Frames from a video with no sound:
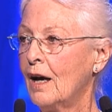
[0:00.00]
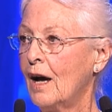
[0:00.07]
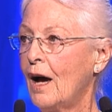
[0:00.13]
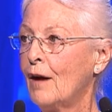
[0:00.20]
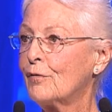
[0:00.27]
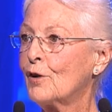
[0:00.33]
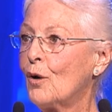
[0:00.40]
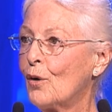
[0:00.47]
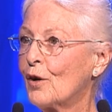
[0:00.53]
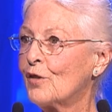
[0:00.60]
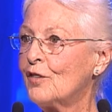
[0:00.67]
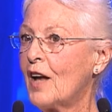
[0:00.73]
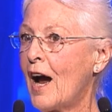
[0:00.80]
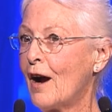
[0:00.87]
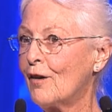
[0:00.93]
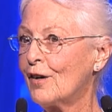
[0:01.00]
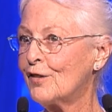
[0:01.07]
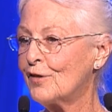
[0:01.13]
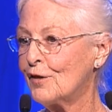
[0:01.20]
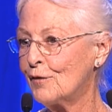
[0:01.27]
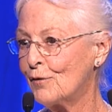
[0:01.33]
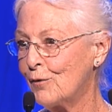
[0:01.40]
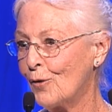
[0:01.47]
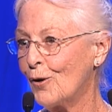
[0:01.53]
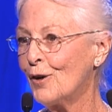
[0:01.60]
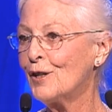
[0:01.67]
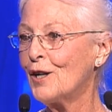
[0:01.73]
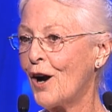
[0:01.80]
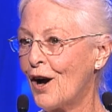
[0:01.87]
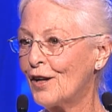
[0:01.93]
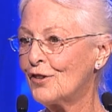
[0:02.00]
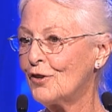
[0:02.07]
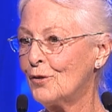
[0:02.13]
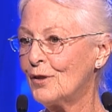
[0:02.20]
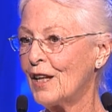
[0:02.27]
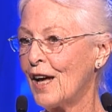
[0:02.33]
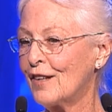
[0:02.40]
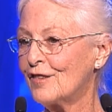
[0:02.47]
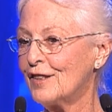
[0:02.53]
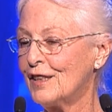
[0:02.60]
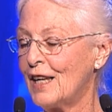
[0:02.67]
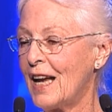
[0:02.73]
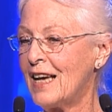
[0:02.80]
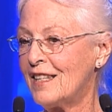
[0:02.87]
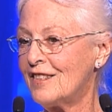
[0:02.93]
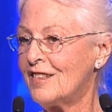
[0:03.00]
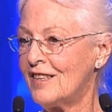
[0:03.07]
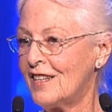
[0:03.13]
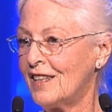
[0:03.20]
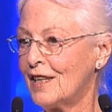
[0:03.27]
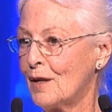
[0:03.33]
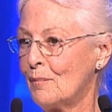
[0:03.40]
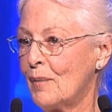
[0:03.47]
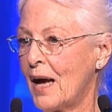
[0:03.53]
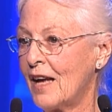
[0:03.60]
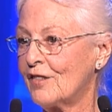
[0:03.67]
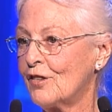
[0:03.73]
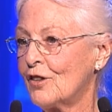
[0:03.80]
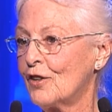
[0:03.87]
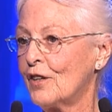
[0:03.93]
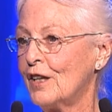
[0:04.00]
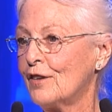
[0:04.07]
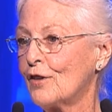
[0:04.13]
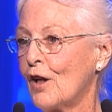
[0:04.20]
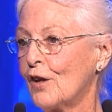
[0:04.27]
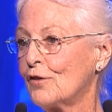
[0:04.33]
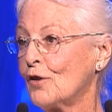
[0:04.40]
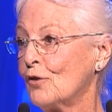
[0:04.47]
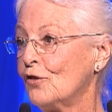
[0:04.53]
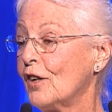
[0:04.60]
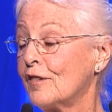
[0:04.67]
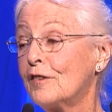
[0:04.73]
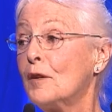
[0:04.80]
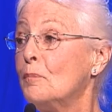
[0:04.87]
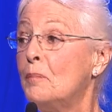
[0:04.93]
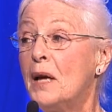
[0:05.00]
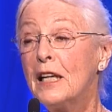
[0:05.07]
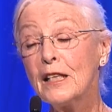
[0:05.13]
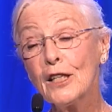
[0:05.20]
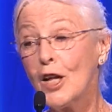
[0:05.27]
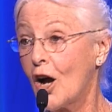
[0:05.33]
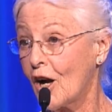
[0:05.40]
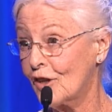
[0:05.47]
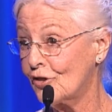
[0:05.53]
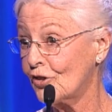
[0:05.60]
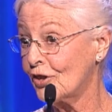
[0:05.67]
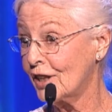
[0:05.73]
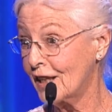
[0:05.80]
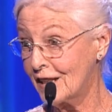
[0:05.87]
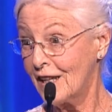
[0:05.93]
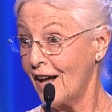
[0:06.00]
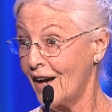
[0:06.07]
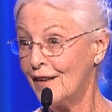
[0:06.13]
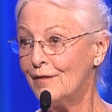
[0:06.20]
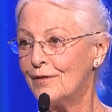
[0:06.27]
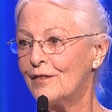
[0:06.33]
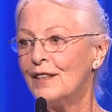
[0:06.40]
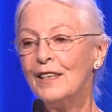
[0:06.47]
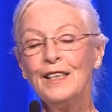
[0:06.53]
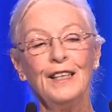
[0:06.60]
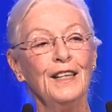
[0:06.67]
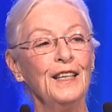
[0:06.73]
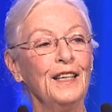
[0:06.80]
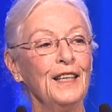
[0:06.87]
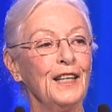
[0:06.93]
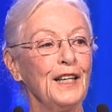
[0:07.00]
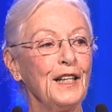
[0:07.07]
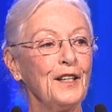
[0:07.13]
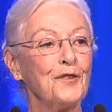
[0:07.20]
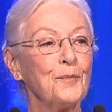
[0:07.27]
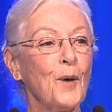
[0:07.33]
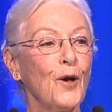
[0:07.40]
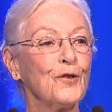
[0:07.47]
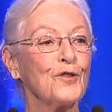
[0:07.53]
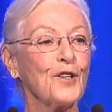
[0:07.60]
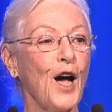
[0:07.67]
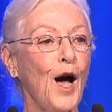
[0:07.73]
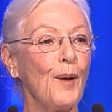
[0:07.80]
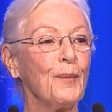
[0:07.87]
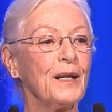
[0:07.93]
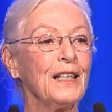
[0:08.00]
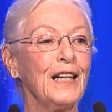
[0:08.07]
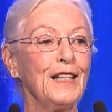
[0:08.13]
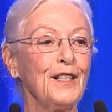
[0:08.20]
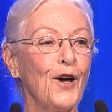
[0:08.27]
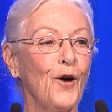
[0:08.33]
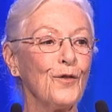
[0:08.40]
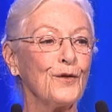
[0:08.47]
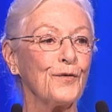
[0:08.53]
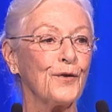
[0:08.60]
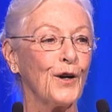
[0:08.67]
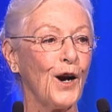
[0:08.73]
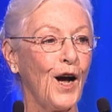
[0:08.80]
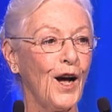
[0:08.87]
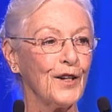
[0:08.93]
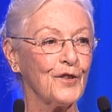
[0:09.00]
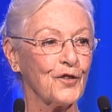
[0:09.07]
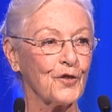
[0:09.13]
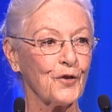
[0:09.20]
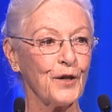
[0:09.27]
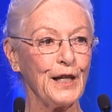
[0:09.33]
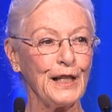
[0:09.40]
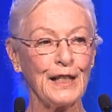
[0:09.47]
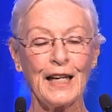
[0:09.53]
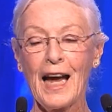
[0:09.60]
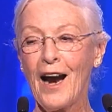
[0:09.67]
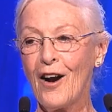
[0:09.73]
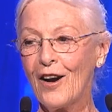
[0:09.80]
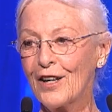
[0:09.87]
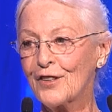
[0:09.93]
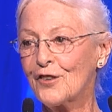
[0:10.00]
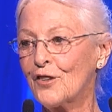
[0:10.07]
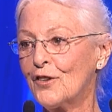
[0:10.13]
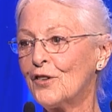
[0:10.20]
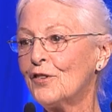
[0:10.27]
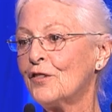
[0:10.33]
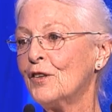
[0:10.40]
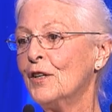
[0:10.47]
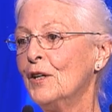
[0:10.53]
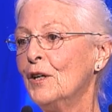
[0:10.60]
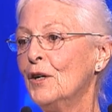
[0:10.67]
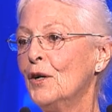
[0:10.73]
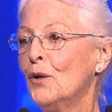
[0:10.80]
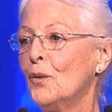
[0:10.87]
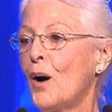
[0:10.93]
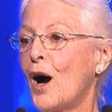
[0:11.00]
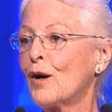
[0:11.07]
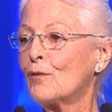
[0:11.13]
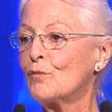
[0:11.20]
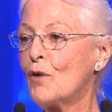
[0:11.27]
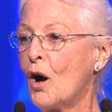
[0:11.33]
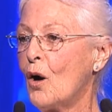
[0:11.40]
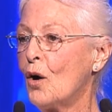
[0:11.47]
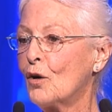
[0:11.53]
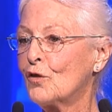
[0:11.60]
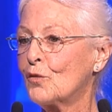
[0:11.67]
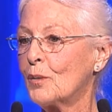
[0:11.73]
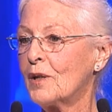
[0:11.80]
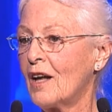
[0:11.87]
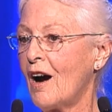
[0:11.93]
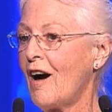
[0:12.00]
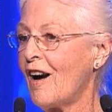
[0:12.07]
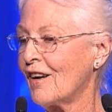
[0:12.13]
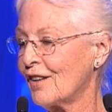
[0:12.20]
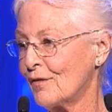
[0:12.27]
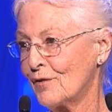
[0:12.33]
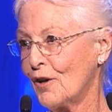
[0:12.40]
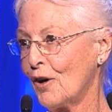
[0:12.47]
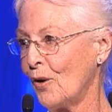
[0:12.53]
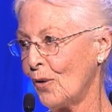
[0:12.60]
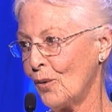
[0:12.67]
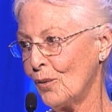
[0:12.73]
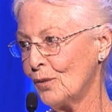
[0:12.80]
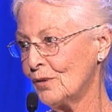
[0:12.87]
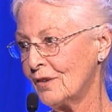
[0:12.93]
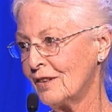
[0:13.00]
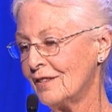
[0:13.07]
Of course, Harrison Ford, our 2018 ambassador, is also just a bit larger than life. He's most commonly known for on-screen characters who are rogues with a heart of gold